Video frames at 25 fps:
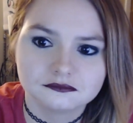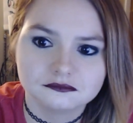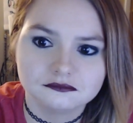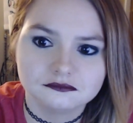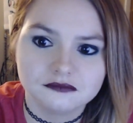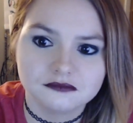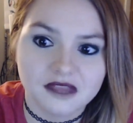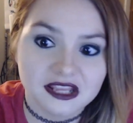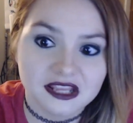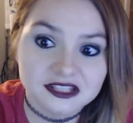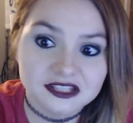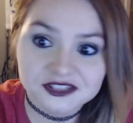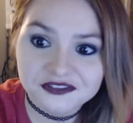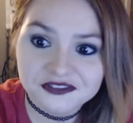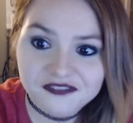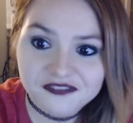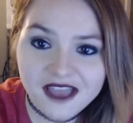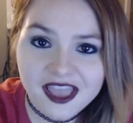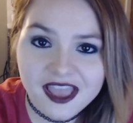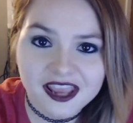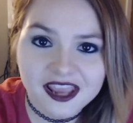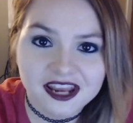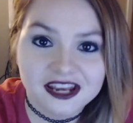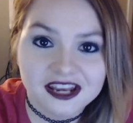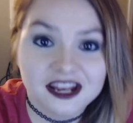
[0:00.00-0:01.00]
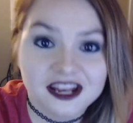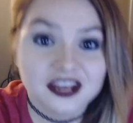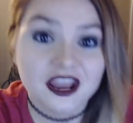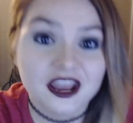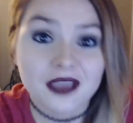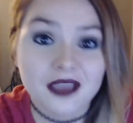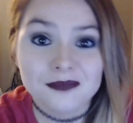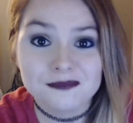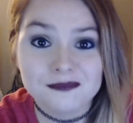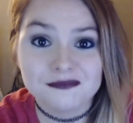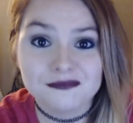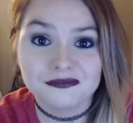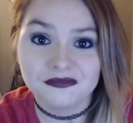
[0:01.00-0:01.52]
things are fine and
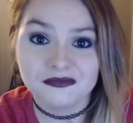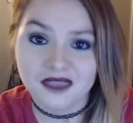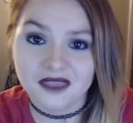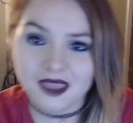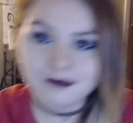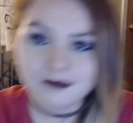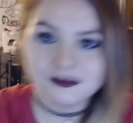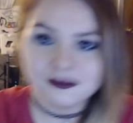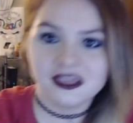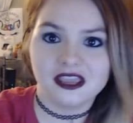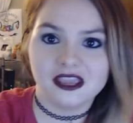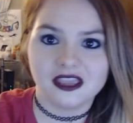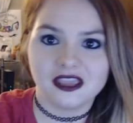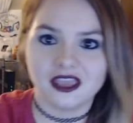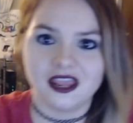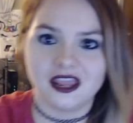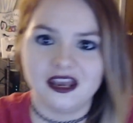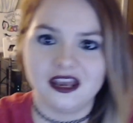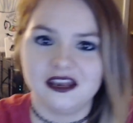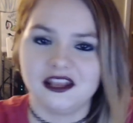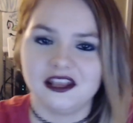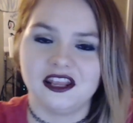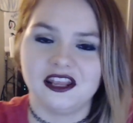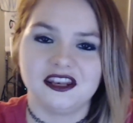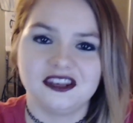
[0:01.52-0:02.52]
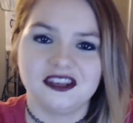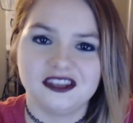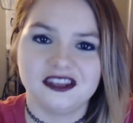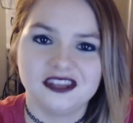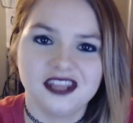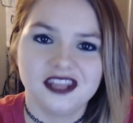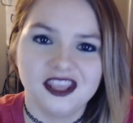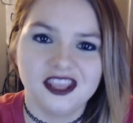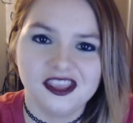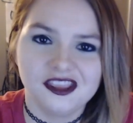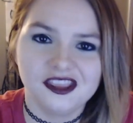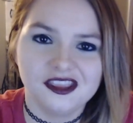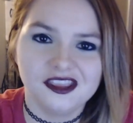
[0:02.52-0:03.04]
I'm happy again and
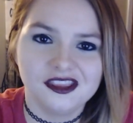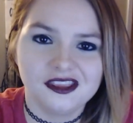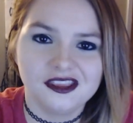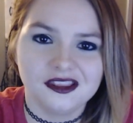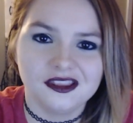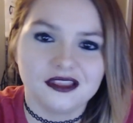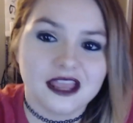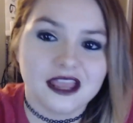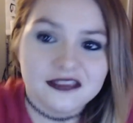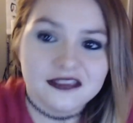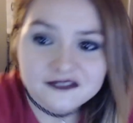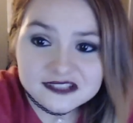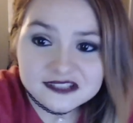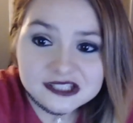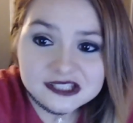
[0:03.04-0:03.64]
life is